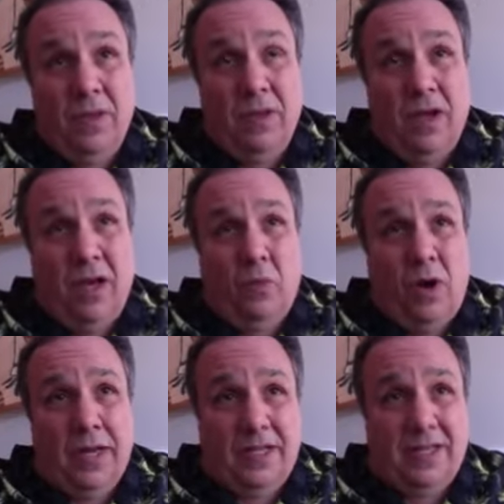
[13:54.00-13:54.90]
I
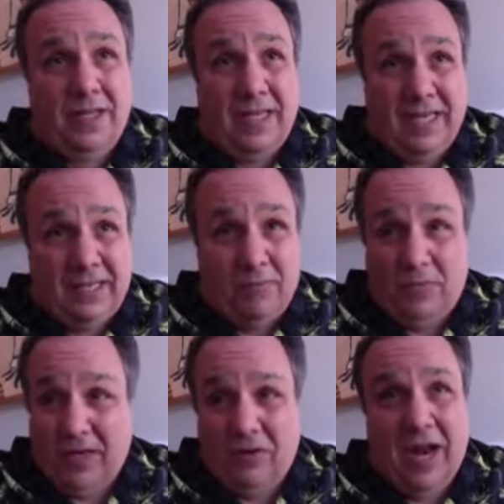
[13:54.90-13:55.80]
wanted to say
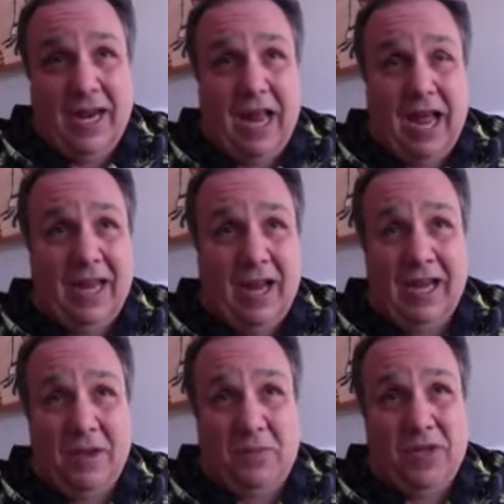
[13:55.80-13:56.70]
something, right? I
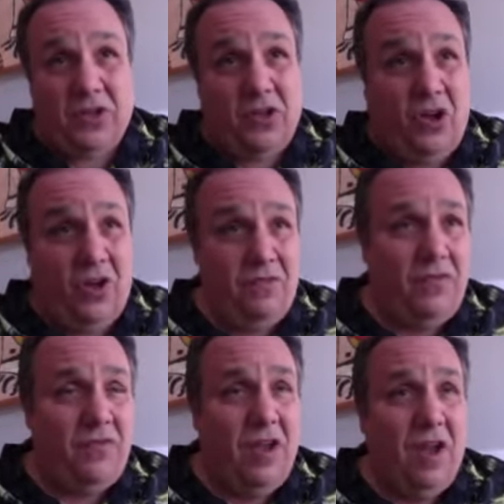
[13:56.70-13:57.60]
got pissed off.